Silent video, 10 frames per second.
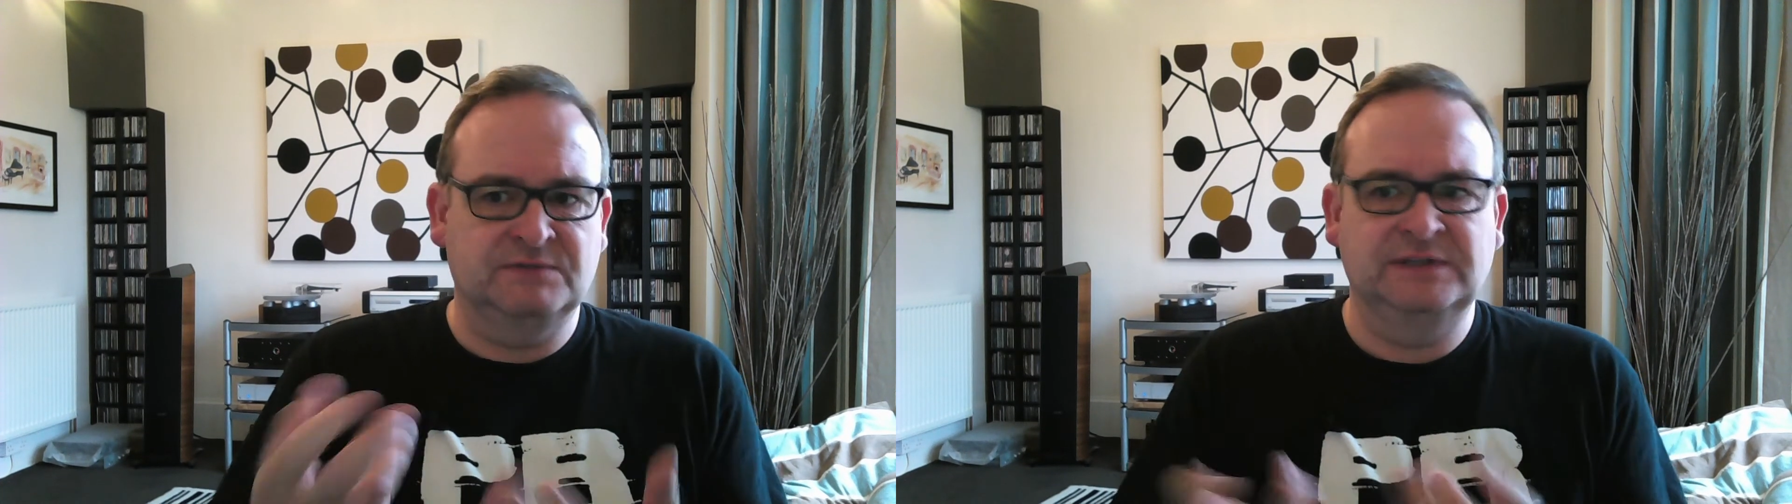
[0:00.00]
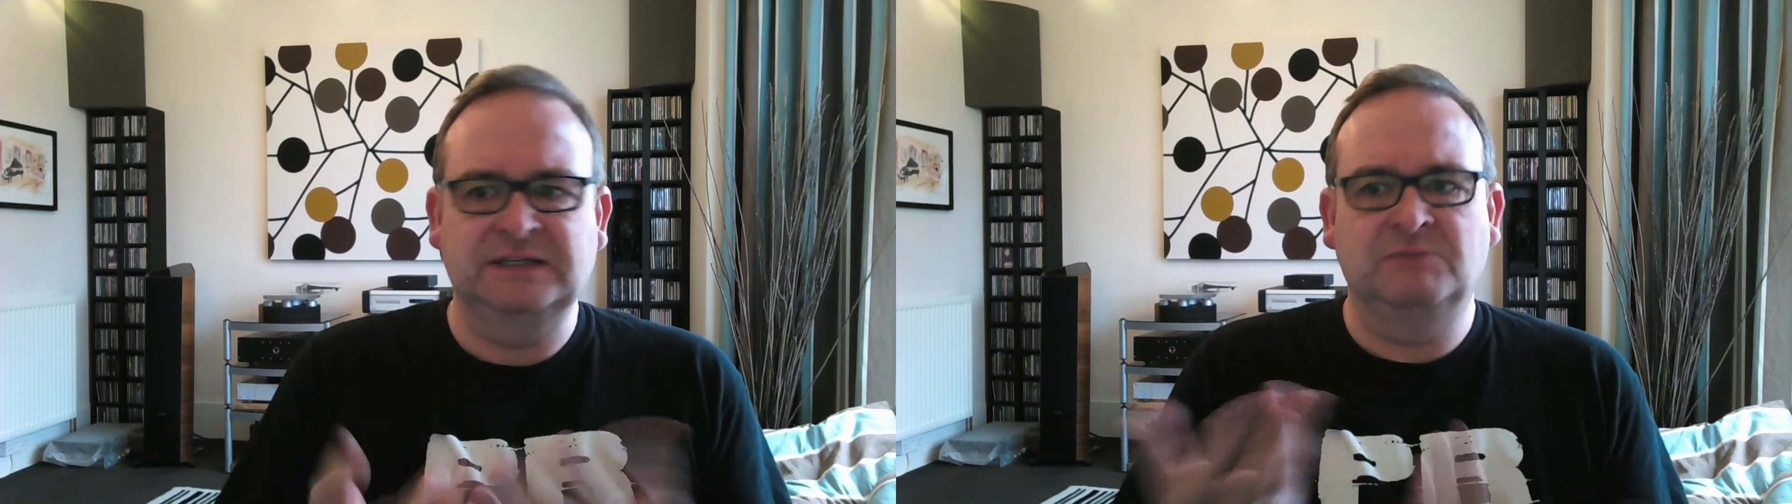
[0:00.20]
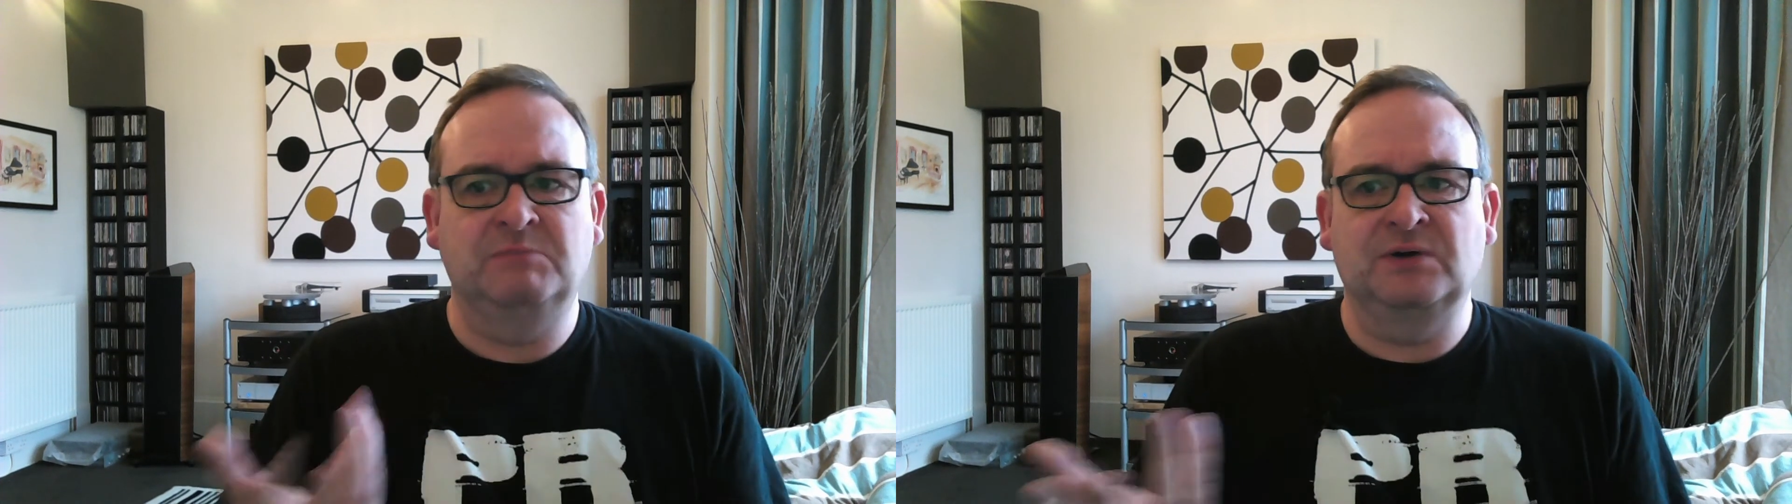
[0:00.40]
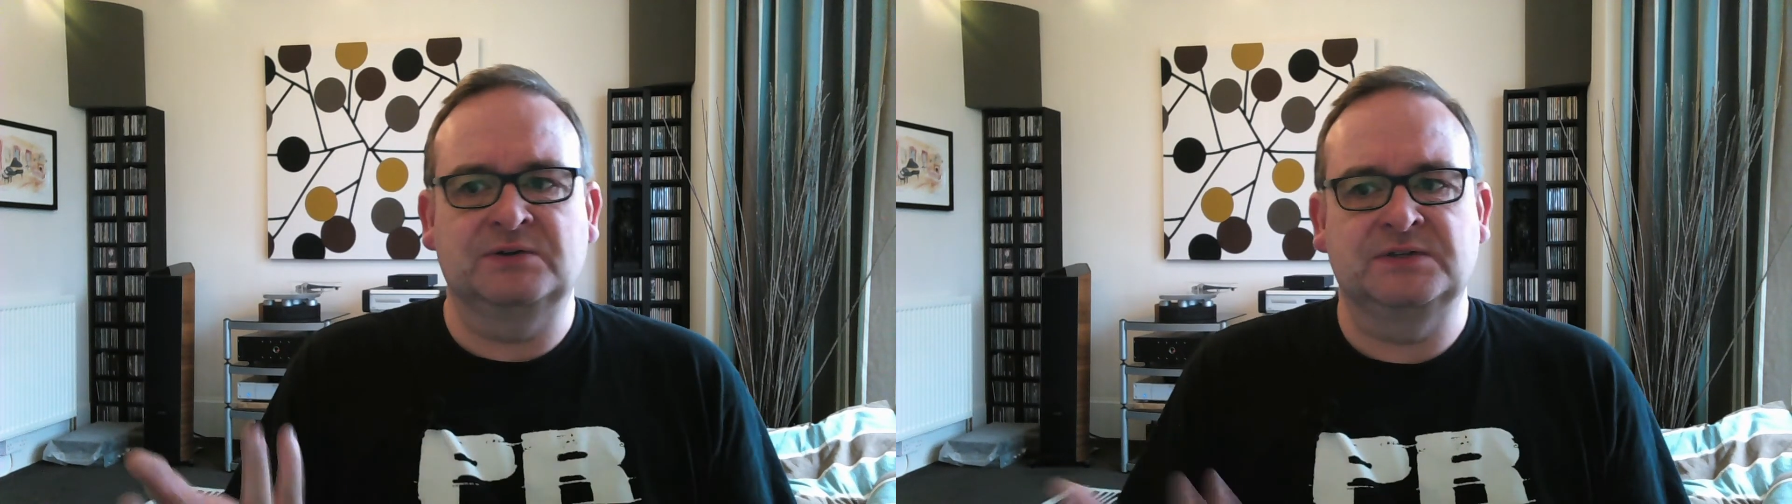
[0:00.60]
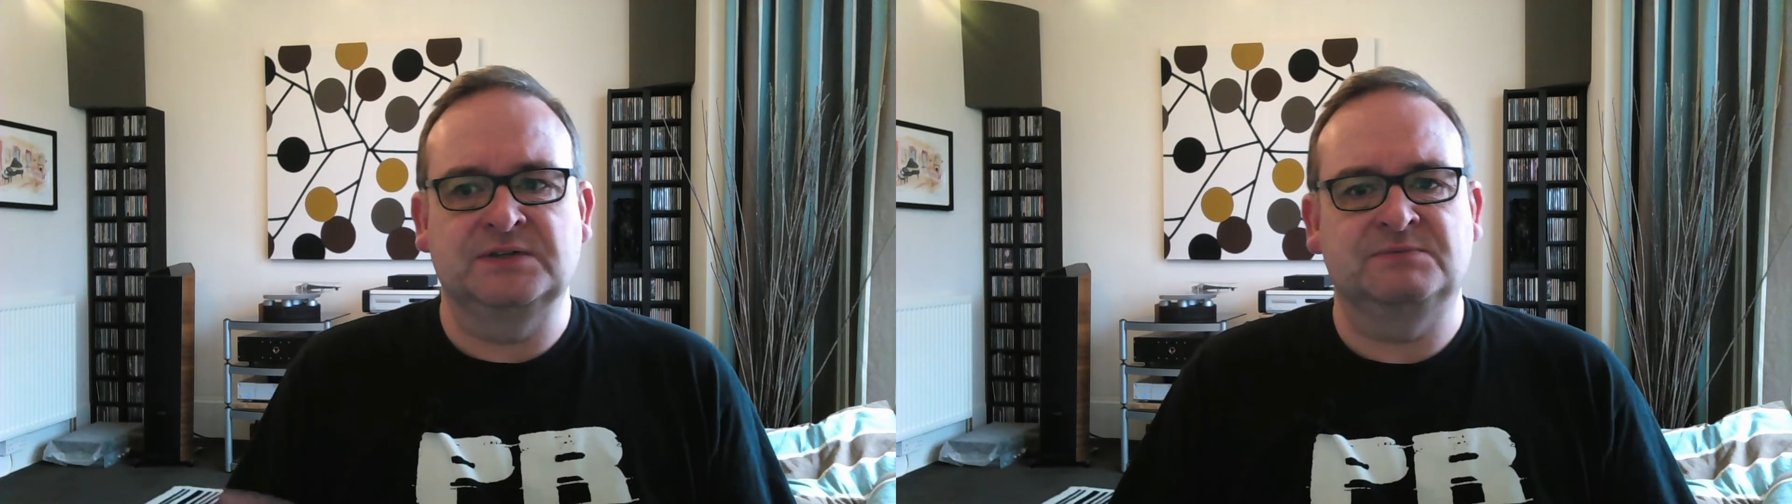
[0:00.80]
of little
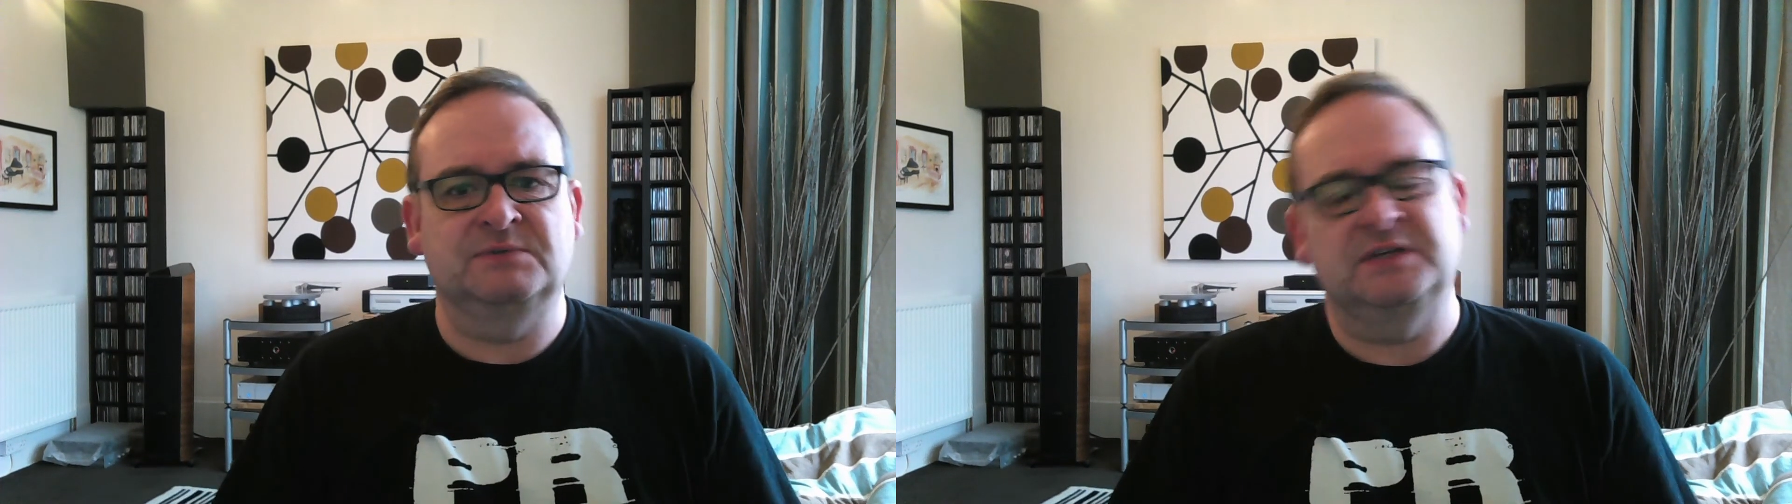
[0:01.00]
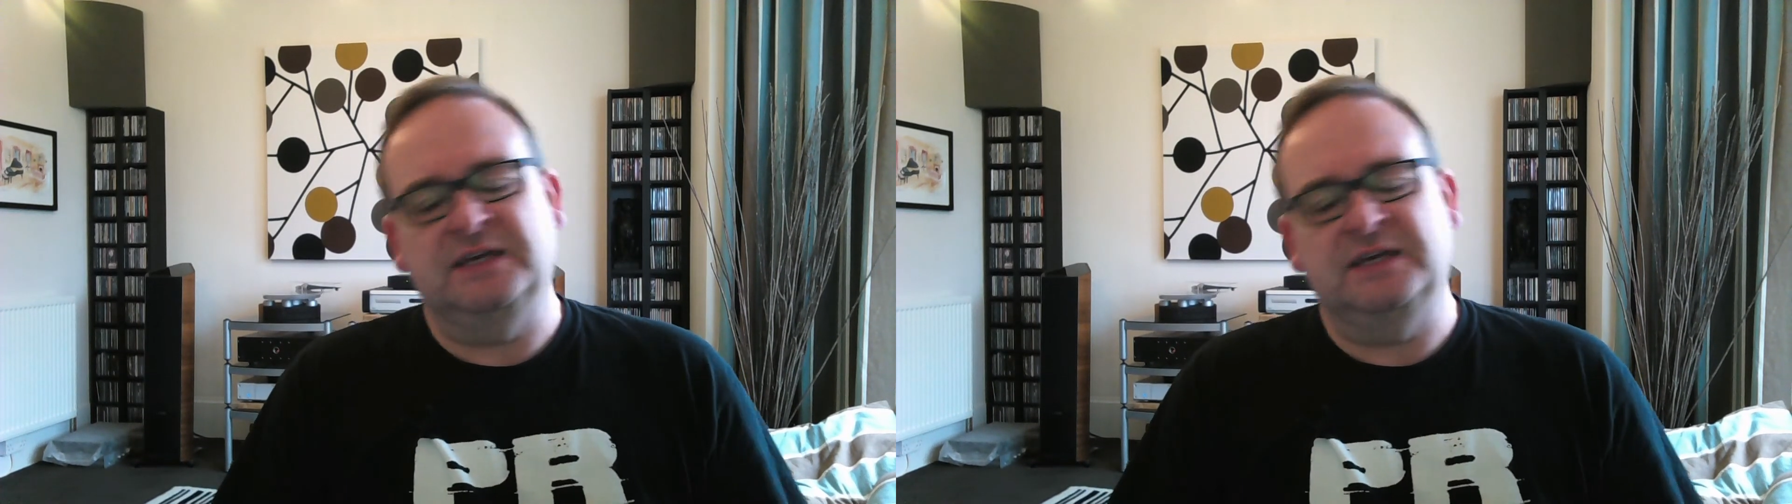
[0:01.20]
boxes with